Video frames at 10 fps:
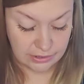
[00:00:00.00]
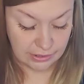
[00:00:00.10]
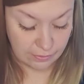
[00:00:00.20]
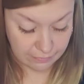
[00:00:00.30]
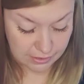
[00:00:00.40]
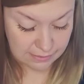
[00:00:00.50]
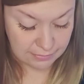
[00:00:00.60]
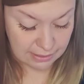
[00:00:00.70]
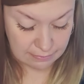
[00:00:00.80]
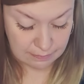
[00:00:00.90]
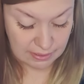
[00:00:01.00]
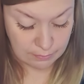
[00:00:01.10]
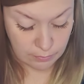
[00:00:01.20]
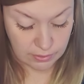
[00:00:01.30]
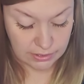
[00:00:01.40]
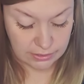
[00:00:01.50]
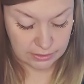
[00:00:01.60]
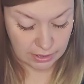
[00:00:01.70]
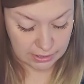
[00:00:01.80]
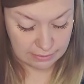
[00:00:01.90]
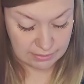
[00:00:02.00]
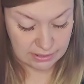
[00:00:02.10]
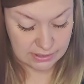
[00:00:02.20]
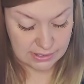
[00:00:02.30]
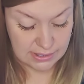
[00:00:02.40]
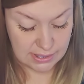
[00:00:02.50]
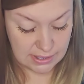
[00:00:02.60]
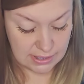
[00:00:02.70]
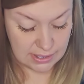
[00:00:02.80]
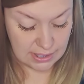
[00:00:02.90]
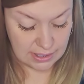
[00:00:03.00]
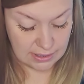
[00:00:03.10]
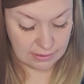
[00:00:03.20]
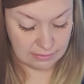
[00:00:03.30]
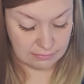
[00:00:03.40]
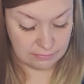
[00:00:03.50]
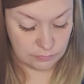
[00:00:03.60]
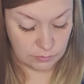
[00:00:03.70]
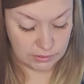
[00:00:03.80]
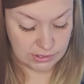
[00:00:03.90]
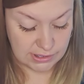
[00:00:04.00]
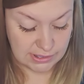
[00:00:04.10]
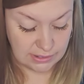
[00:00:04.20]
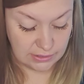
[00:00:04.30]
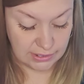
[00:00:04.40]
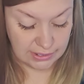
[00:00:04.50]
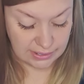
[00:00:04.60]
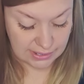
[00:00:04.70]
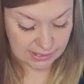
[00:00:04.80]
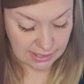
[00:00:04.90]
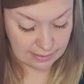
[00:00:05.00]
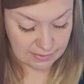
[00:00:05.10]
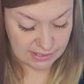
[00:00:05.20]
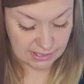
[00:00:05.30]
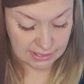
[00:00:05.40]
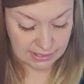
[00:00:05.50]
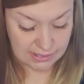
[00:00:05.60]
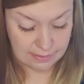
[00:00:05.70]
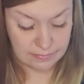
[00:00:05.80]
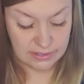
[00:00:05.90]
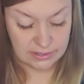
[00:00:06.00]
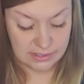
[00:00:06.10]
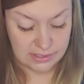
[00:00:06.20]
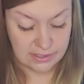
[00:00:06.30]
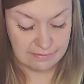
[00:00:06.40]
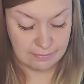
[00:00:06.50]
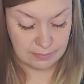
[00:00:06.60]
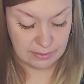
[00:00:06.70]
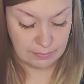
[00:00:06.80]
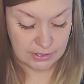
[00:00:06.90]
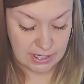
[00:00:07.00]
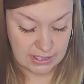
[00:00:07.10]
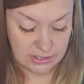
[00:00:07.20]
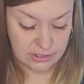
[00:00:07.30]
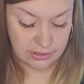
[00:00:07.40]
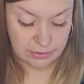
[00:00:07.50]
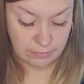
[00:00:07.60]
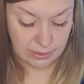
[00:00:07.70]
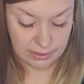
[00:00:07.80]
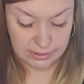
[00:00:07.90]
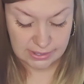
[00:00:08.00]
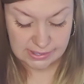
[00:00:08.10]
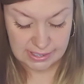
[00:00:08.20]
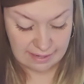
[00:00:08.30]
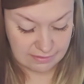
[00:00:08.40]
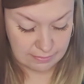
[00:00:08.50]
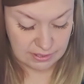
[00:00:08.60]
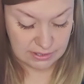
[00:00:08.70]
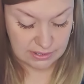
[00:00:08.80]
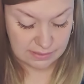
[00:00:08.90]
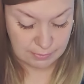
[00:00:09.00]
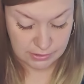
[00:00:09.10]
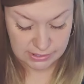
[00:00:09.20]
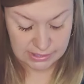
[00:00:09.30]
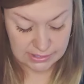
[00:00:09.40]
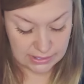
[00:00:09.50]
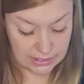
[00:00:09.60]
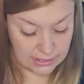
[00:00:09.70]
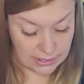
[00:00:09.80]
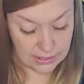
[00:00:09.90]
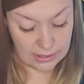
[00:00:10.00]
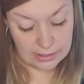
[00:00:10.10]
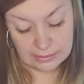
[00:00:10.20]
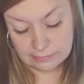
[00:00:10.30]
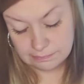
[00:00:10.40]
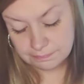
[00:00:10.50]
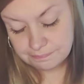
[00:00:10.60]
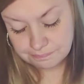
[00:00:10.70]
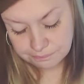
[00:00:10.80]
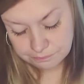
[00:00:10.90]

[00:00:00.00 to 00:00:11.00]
looking over some type of paperwork or documents, um, or just looking things up, studying something. This could even be pertaining to your career. It doesn't have to be to this person. Um,